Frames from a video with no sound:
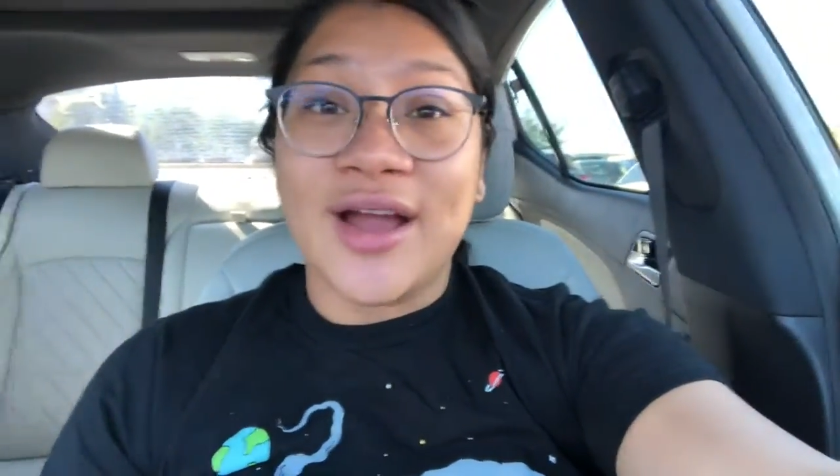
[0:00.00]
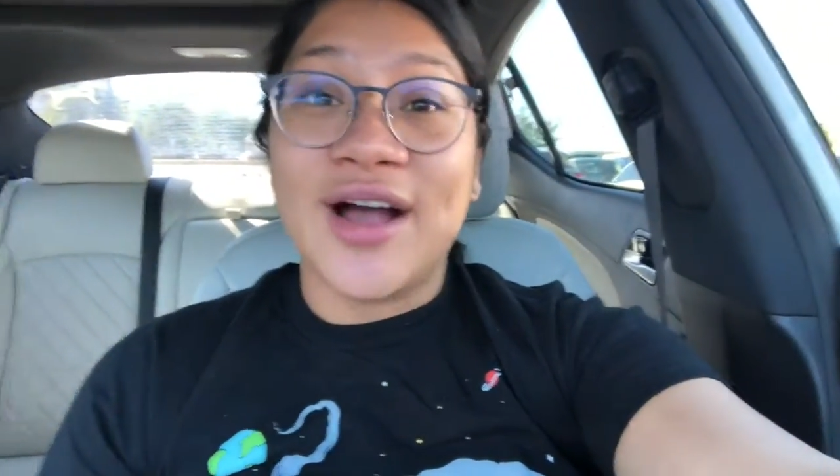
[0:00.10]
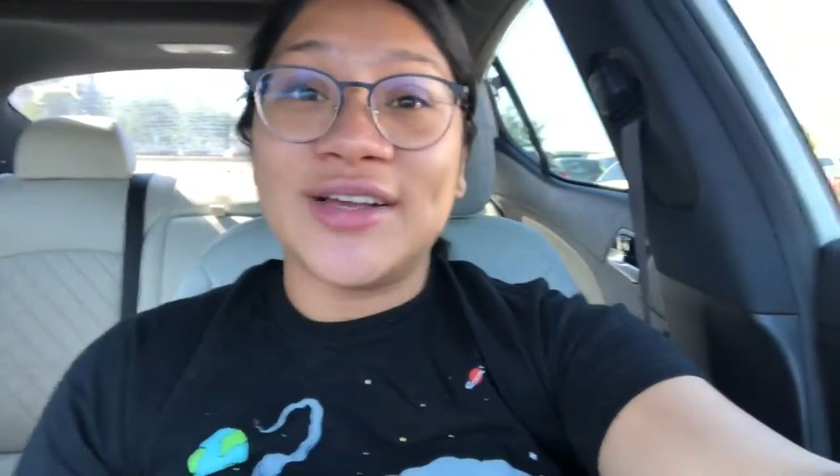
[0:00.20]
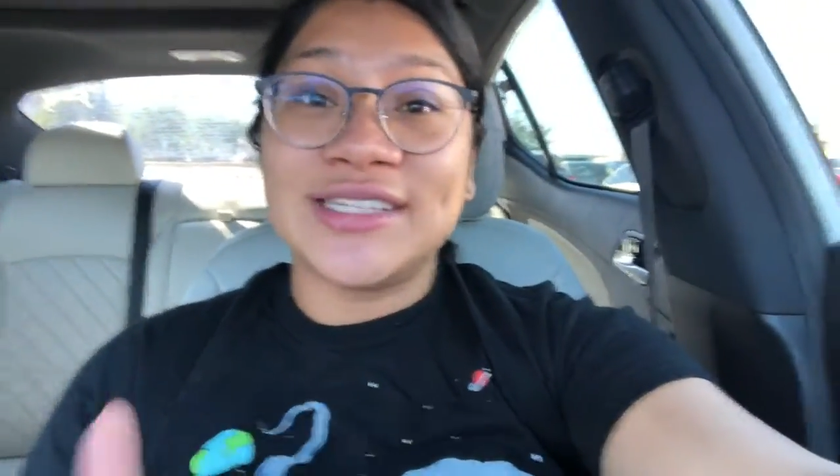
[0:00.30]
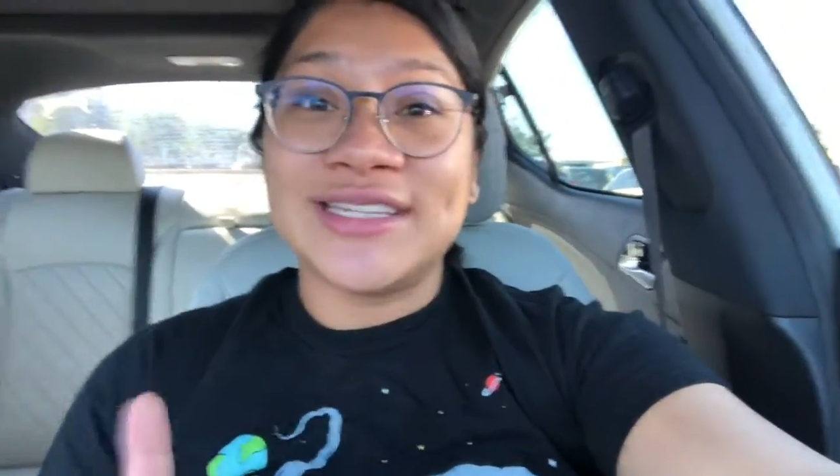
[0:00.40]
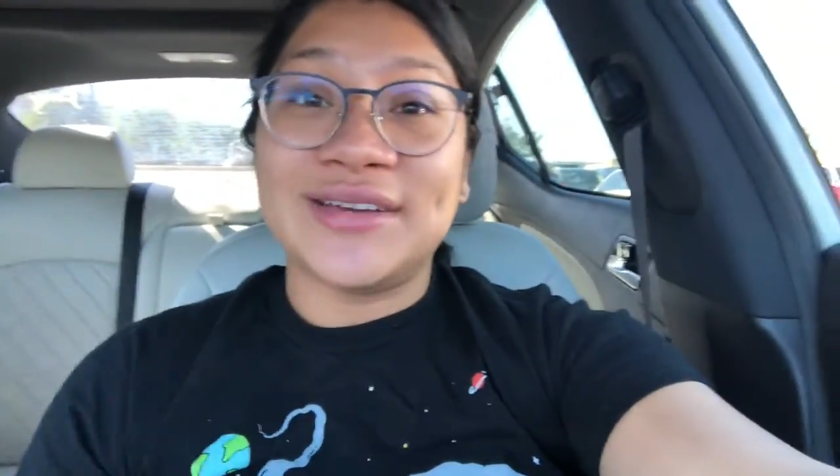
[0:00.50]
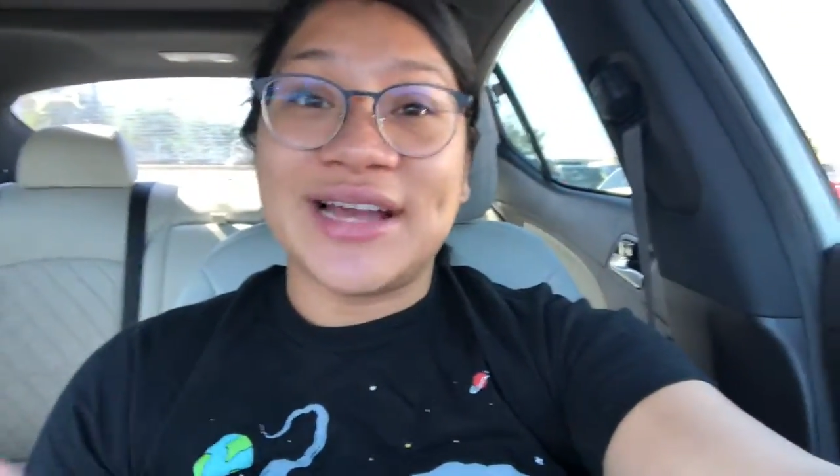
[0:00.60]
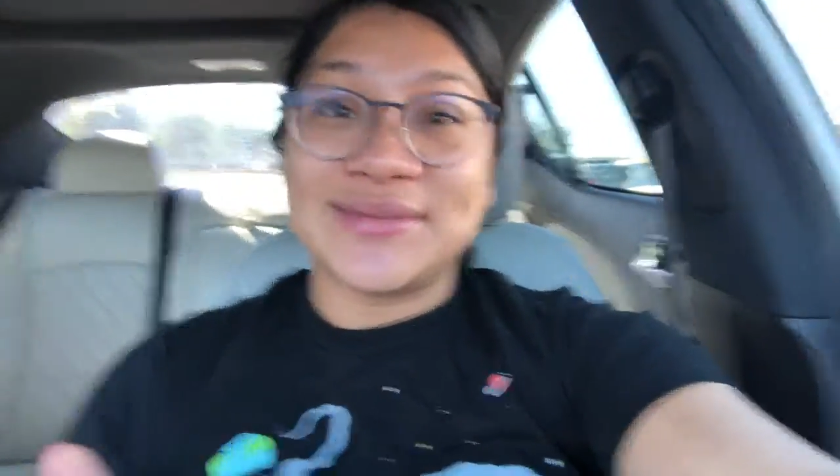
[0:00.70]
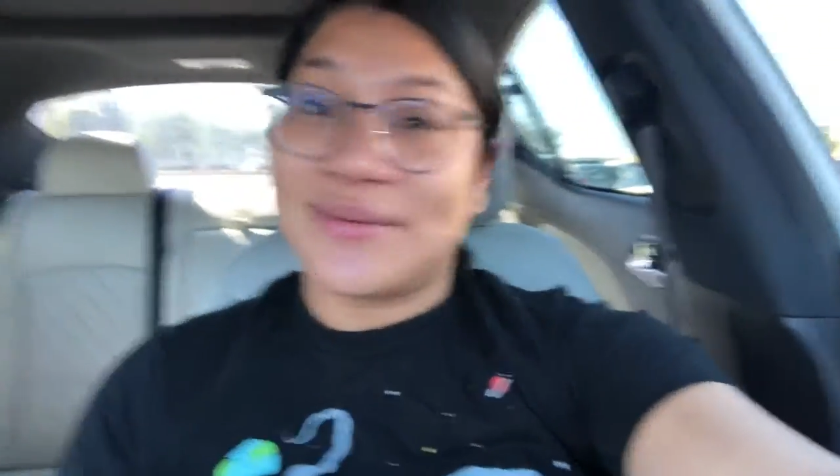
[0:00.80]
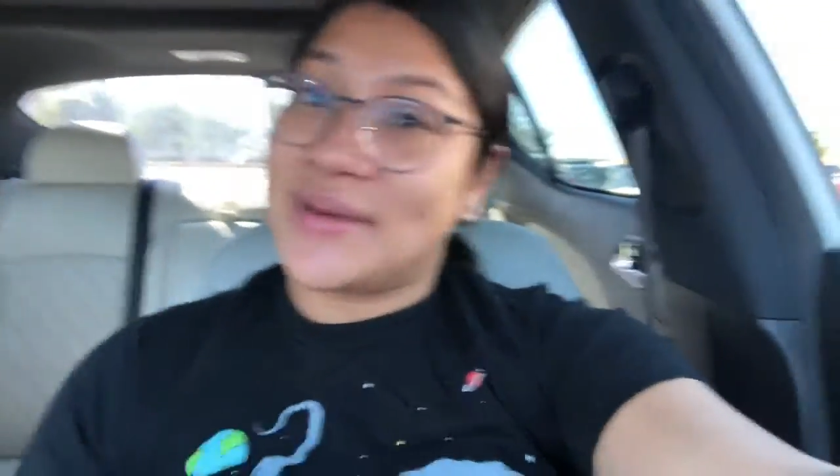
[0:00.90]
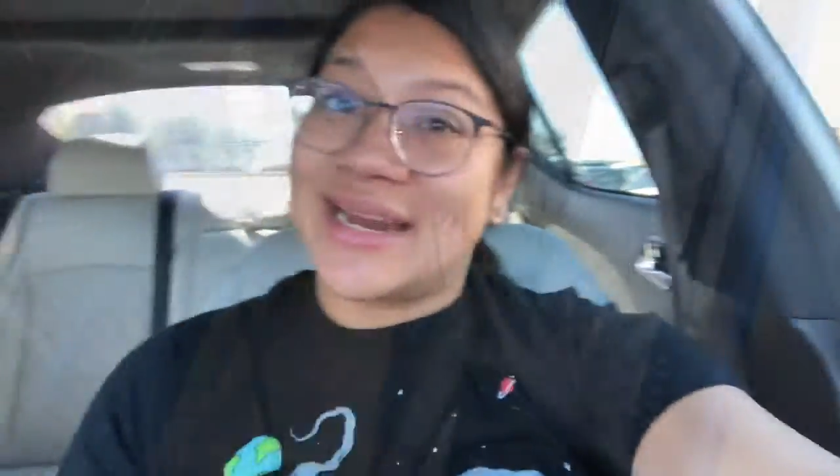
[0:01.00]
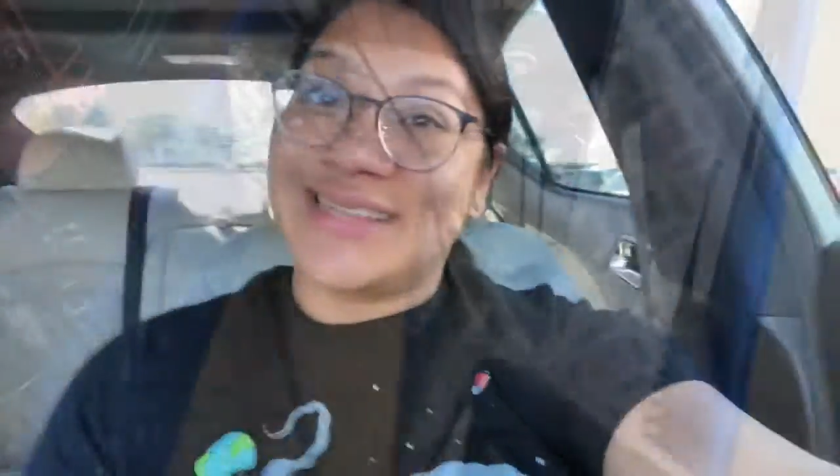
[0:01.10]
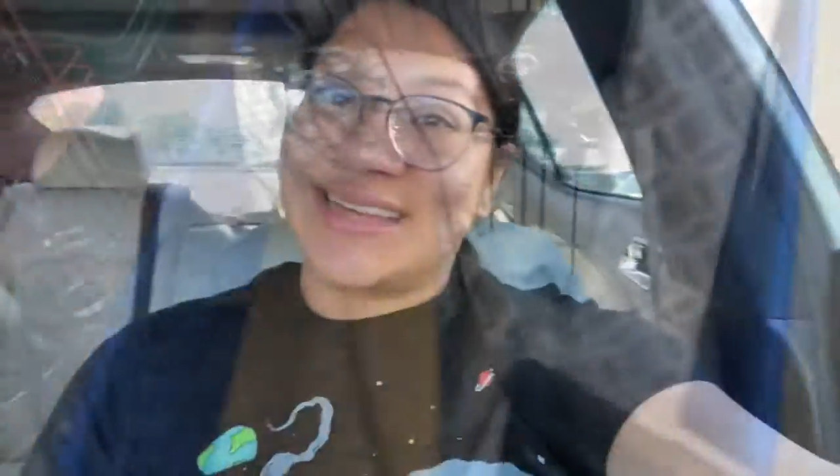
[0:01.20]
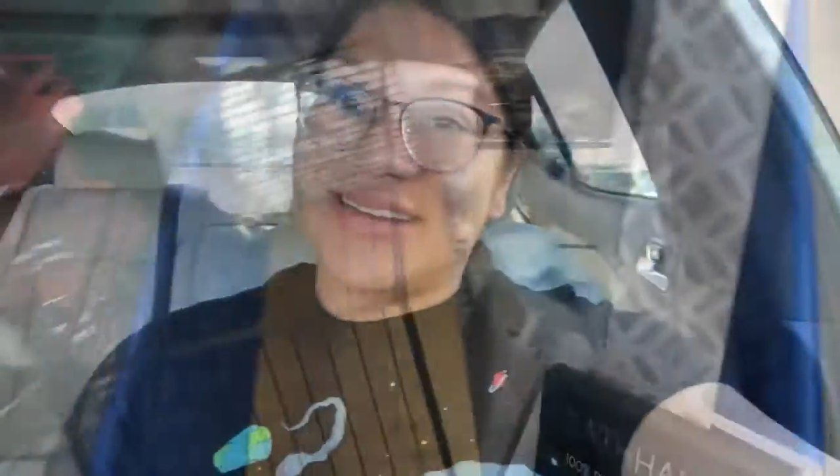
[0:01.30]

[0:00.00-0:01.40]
I'll see you guys when we get inside.